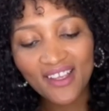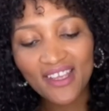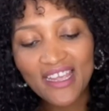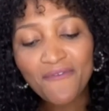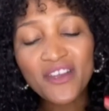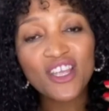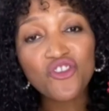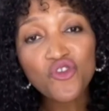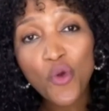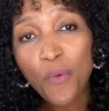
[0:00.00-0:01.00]
even the
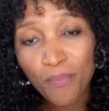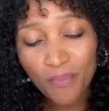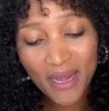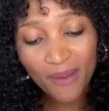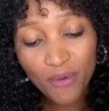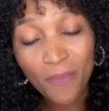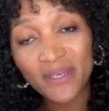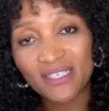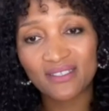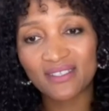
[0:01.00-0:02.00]
new
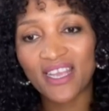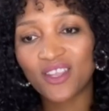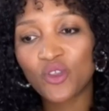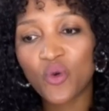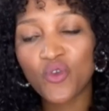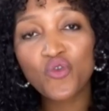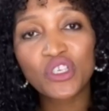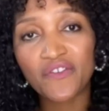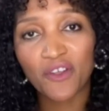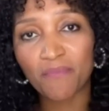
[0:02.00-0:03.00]
properties, like your new
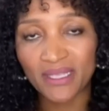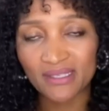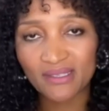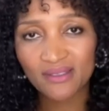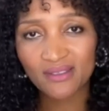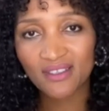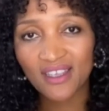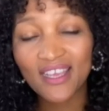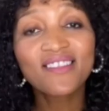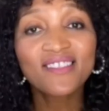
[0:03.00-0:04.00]
developments,
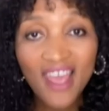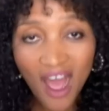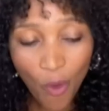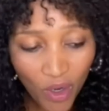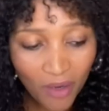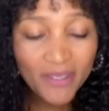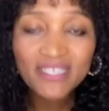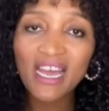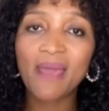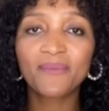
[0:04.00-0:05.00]
there will be
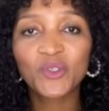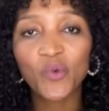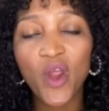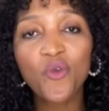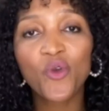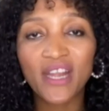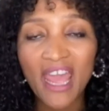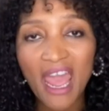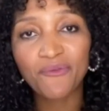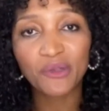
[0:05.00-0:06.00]
times where you're going to
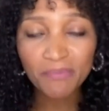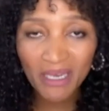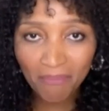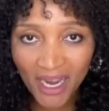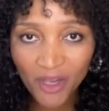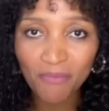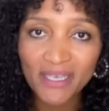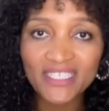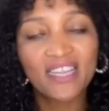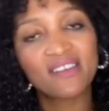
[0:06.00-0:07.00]
have to spend money on
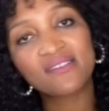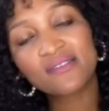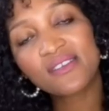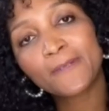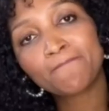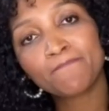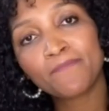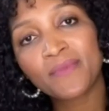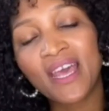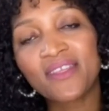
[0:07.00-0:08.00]
maintenance.
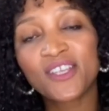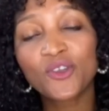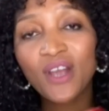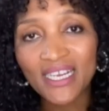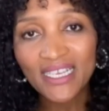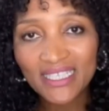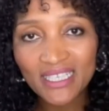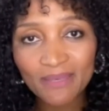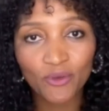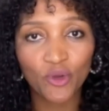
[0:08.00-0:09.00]
There's no guarantee
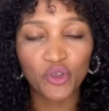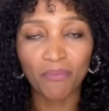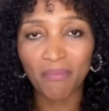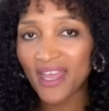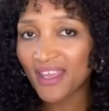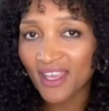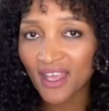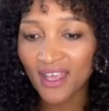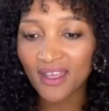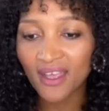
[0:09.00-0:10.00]
that because you're buying
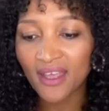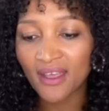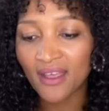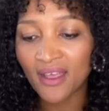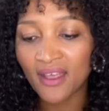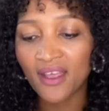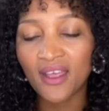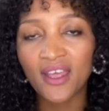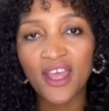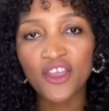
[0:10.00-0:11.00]

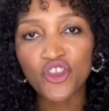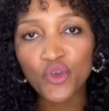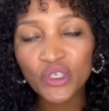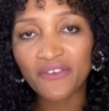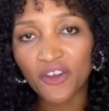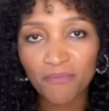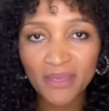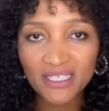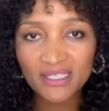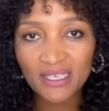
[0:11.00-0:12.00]
a new
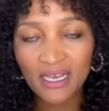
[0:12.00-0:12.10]
development